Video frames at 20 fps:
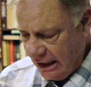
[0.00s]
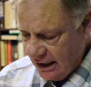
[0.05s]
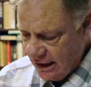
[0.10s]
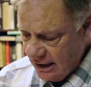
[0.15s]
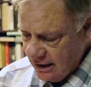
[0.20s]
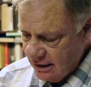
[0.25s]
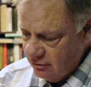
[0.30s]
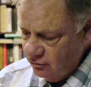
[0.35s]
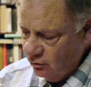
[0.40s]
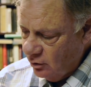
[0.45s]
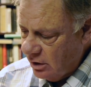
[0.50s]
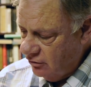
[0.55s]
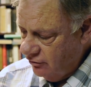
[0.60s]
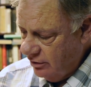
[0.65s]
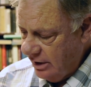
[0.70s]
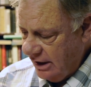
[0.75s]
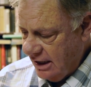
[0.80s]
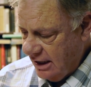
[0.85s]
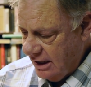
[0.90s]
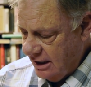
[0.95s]
And what
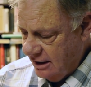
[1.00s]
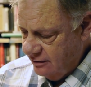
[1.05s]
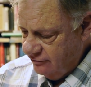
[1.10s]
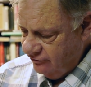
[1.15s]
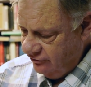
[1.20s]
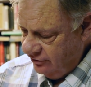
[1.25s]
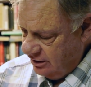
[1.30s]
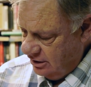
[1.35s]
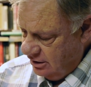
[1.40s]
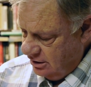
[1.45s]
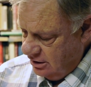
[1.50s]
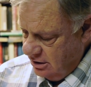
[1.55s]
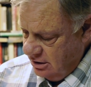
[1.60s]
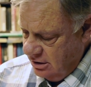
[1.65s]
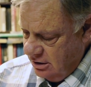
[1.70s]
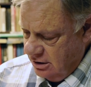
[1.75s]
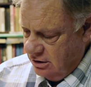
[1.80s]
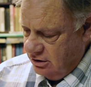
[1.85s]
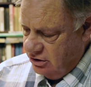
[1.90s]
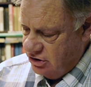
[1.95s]
we have
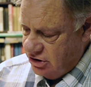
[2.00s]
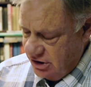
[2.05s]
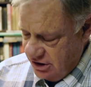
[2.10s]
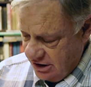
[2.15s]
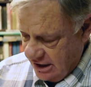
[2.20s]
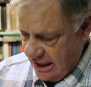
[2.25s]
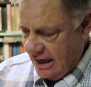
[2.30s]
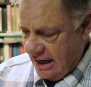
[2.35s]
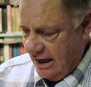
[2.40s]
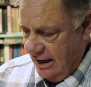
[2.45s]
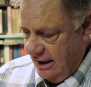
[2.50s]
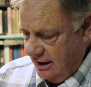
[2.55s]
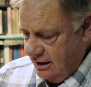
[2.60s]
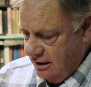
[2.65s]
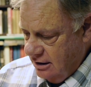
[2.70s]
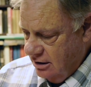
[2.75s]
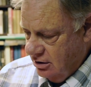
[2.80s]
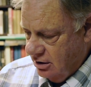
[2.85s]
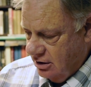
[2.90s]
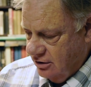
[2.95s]

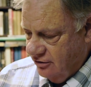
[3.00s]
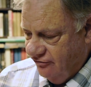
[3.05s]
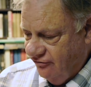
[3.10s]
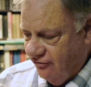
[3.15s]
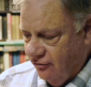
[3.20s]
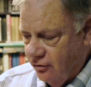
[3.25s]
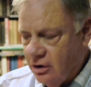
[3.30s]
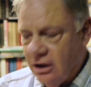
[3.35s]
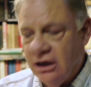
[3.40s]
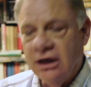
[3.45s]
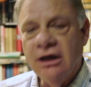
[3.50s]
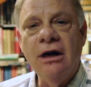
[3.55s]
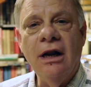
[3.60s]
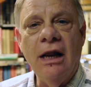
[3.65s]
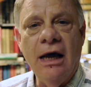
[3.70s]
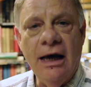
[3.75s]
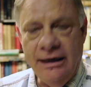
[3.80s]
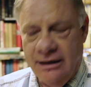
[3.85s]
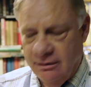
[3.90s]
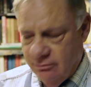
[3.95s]
today are four little
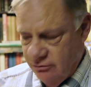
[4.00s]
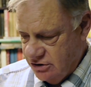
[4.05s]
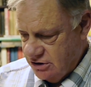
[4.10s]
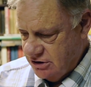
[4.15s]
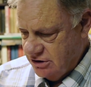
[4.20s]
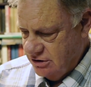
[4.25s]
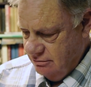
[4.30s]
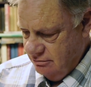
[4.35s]
items.